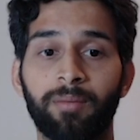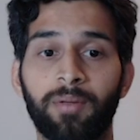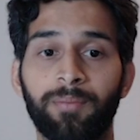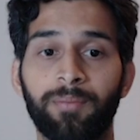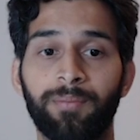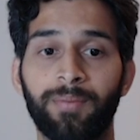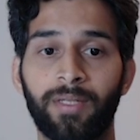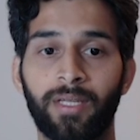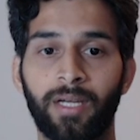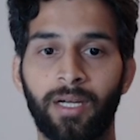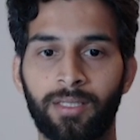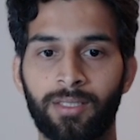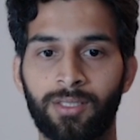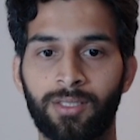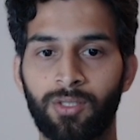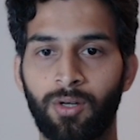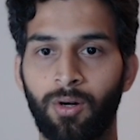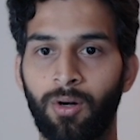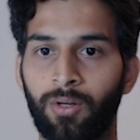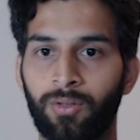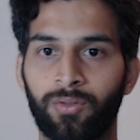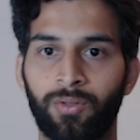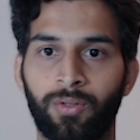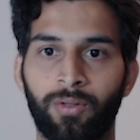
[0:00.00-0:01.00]
A P I is
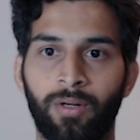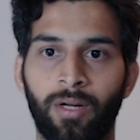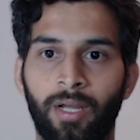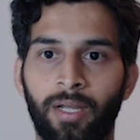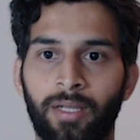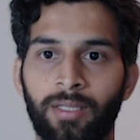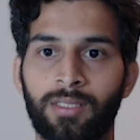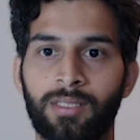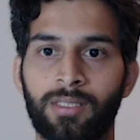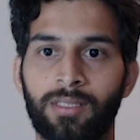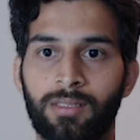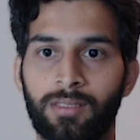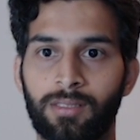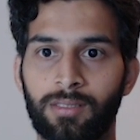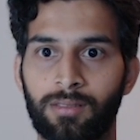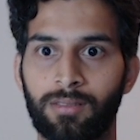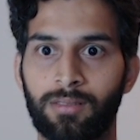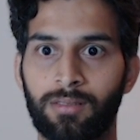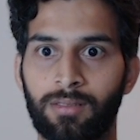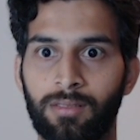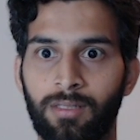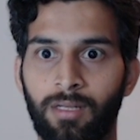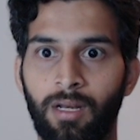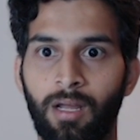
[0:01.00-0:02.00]
authorized
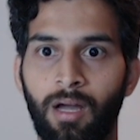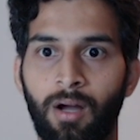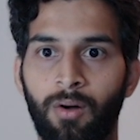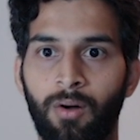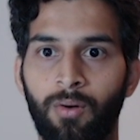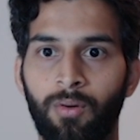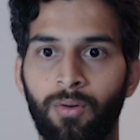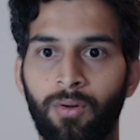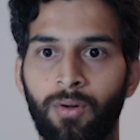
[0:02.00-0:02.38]
now.